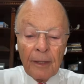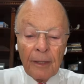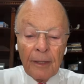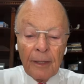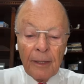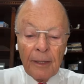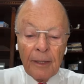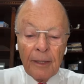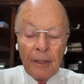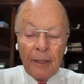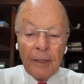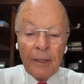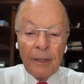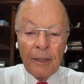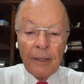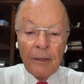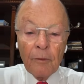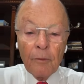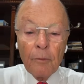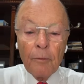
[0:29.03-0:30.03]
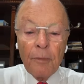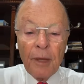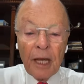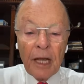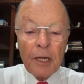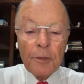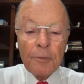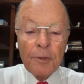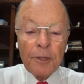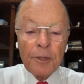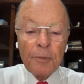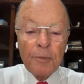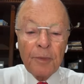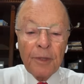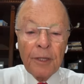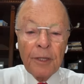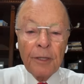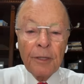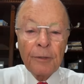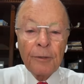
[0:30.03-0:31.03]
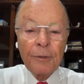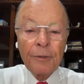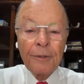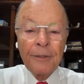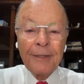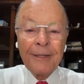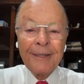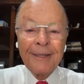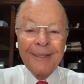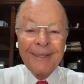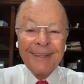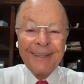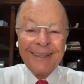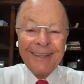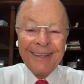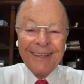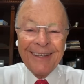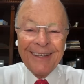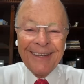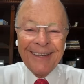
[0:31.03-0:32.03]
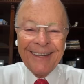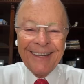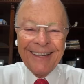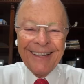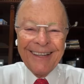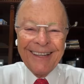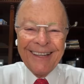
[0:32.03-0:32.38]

who is the same Spirit